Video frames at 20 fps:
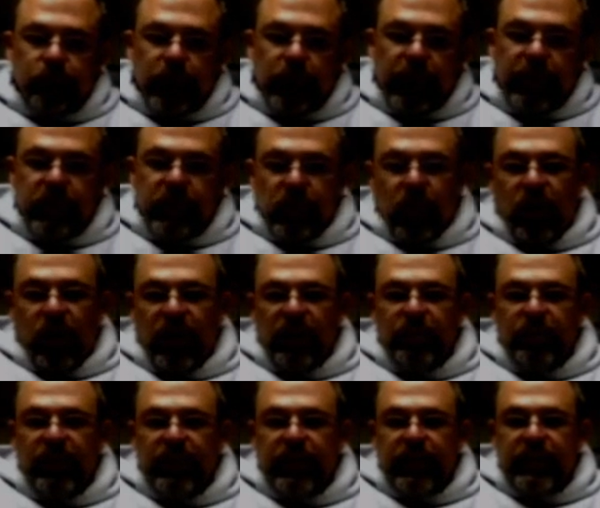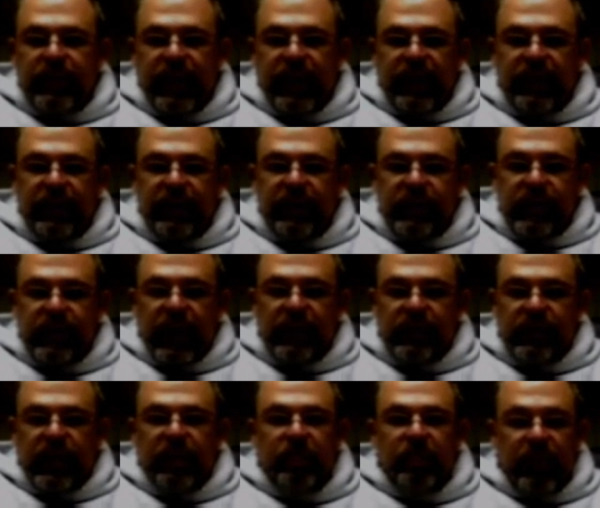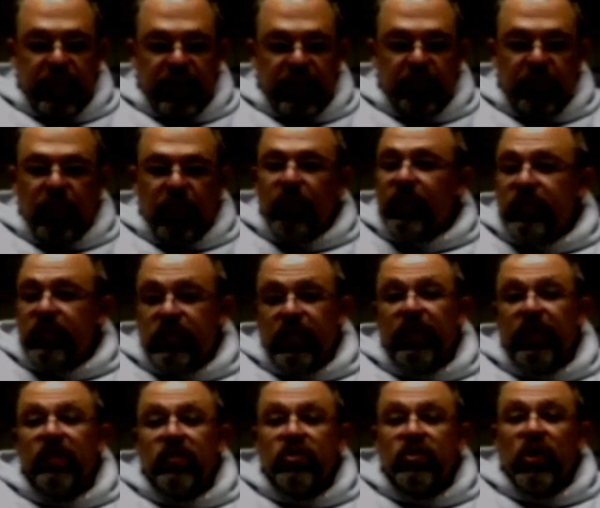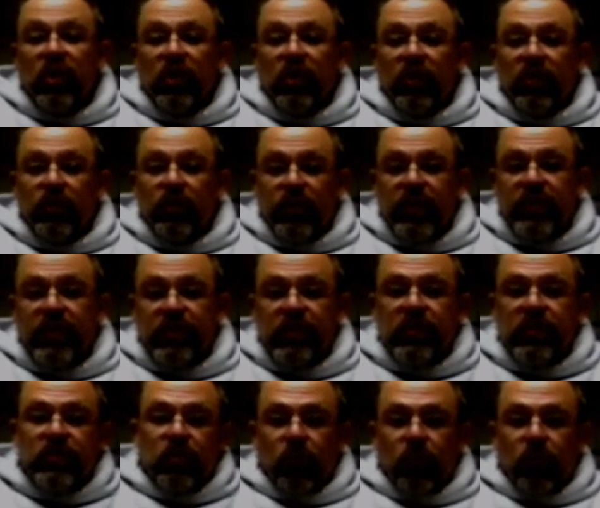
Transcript: And his argument contained in this essay became known as the Turner thesis